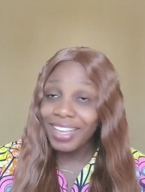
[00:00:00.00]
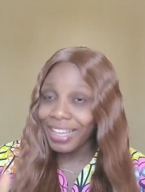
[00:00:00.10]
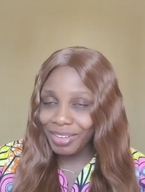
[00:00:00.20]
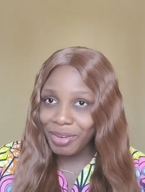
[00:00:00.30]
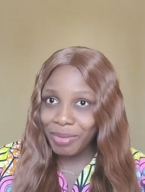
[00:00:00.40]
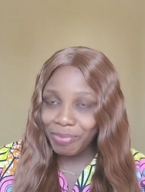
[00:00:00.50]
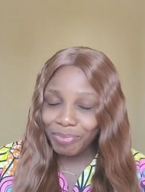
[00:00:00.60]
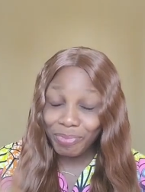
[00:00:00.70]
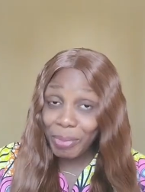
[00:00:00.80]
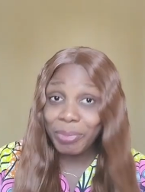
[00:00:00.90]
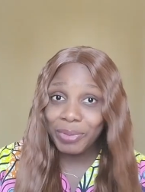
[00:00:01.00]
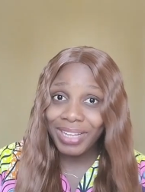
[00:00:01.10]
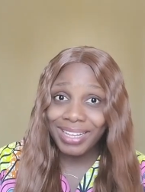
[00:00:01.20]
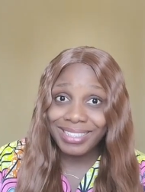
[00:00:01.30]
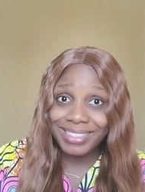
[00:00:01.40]
You know,
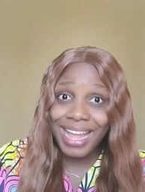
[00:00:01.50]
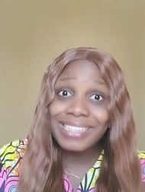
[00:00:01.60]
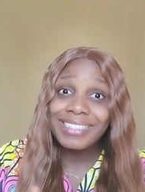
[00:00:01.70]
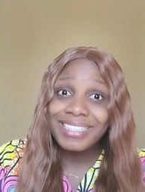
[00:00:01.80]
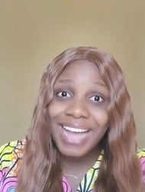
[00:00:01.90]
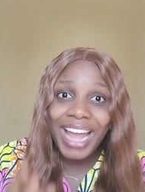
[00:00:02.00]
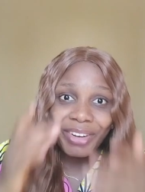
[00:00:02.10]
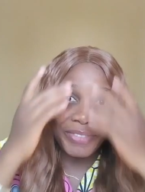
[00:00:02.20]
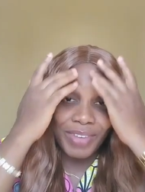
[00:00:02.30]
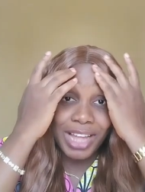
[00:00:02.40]
people that that kind of